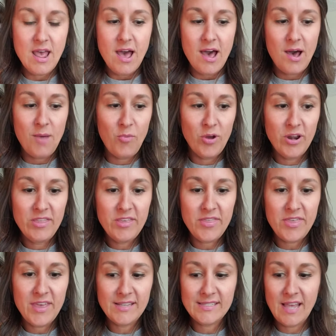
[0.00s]
One of the
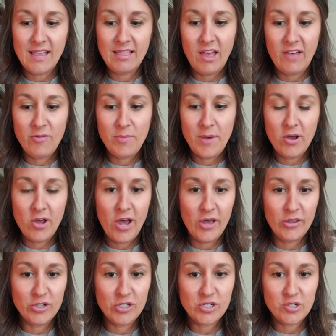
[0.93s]
things I love about
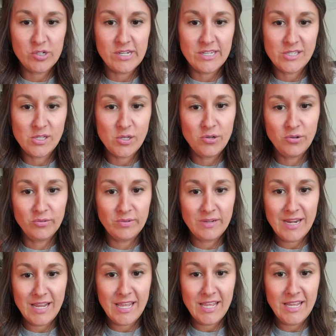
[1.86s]
Color Street is you don't
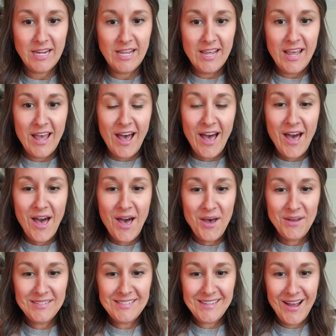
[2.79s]
need,
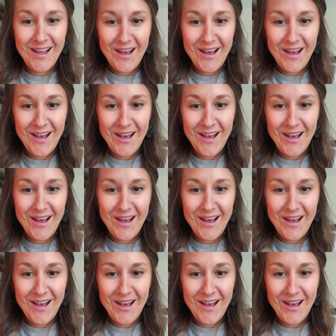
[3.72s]
oh, Dawn,